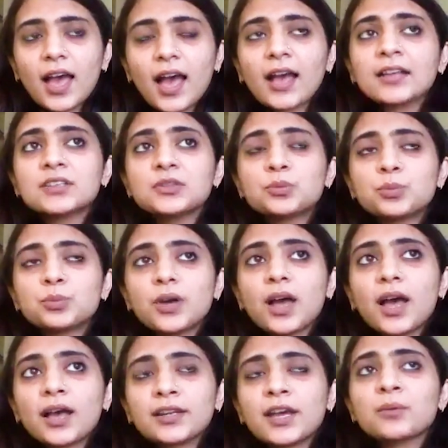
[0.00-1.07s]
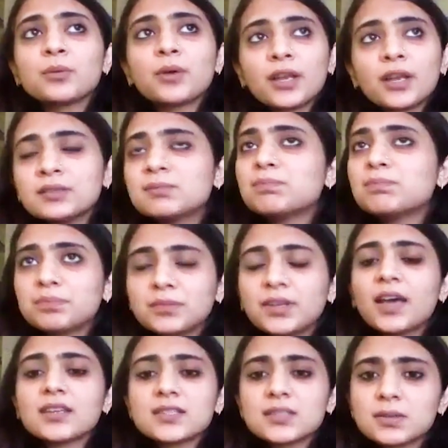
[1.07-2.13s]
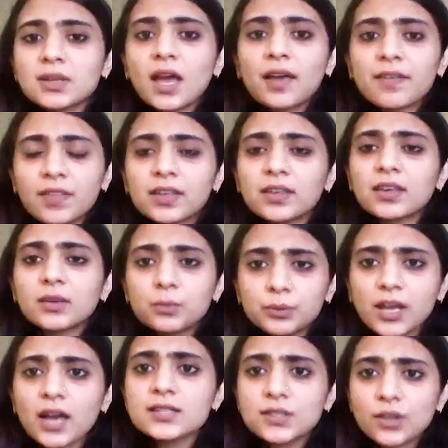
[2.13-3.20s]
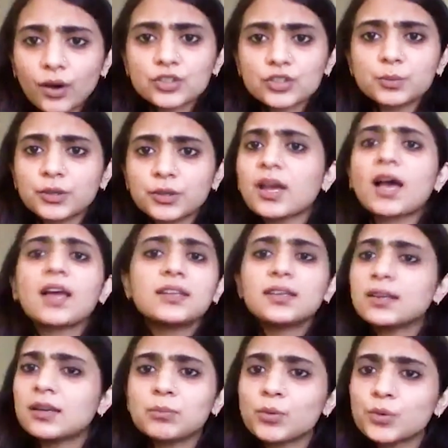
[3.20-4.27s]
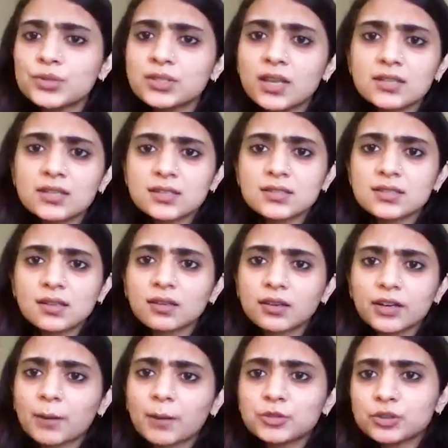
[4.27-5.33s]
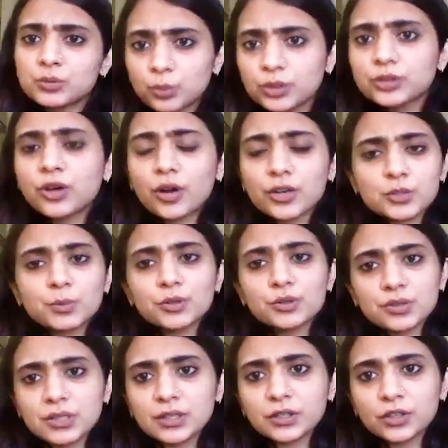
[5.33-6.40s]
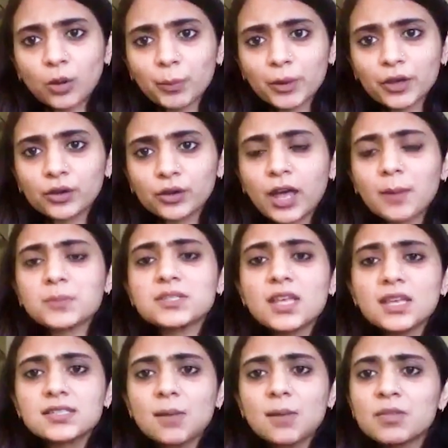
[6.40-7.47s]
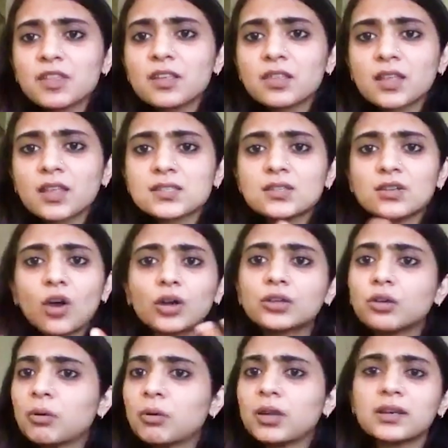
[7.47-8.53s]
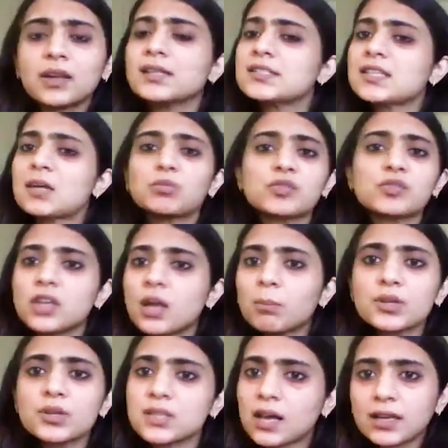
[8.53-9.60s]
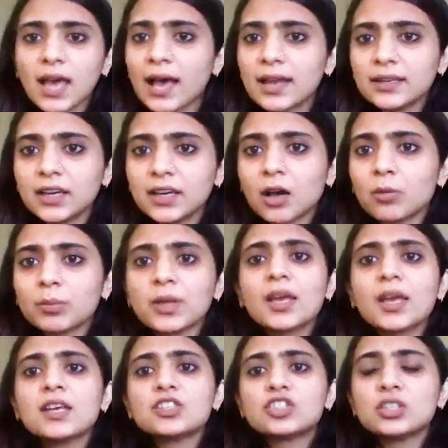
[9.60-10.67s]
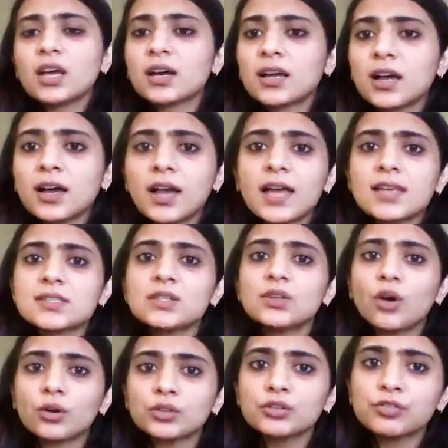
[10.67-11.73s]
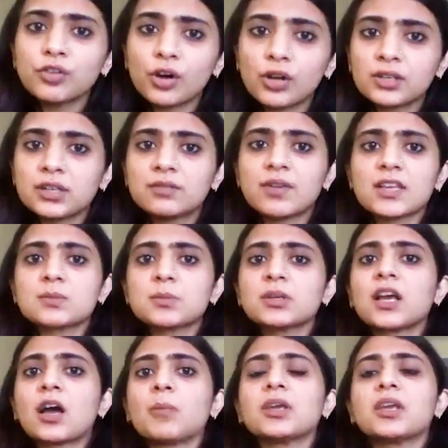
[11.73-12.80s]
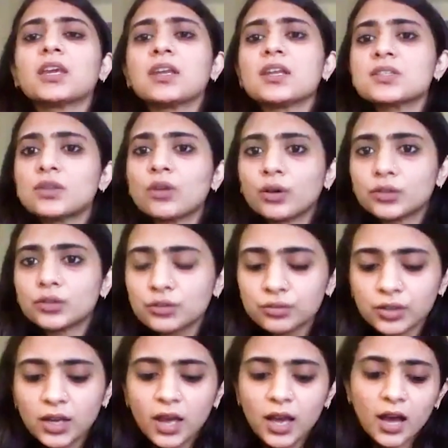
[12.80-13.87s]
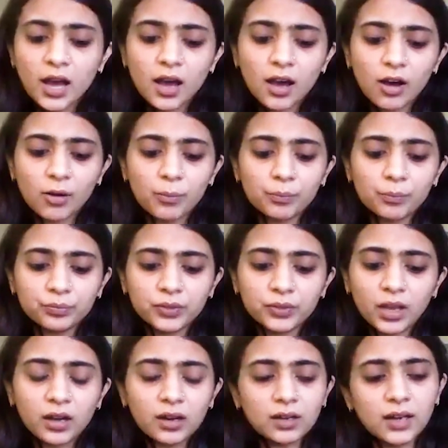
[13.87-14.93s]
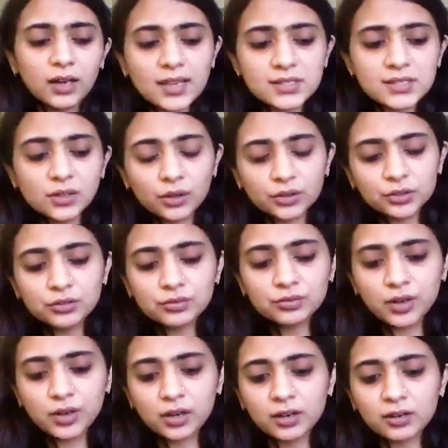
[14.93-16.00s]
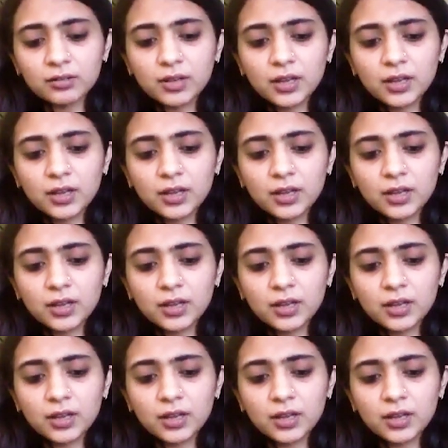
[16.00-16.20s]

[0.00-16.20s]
and it. And I and yes, I think it does contribute. And in most cases, corruption would contribute to the economic collapse. There's something that's not going right. Some of the numbers aren't adding up. Sri Lanka has a lot of foreign investment coming in. Has a lot of um, uh, has a lot of uh,